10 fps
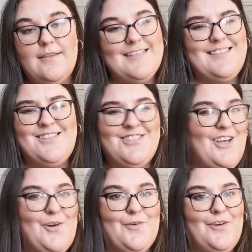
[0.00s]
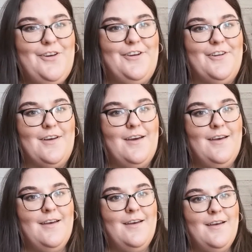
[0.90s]
This is so
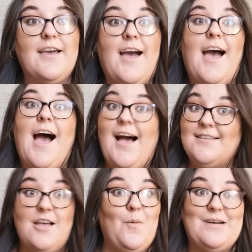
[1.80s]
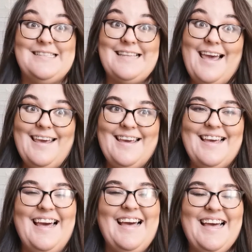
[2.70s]
rude. As I was
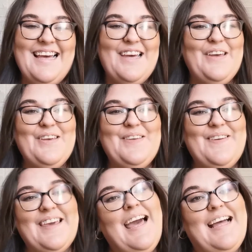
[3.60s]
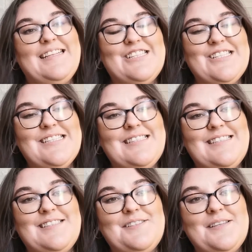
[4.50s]
saying, you can
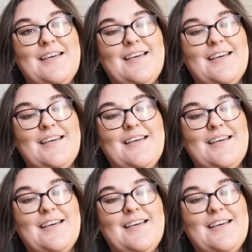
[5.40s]
just...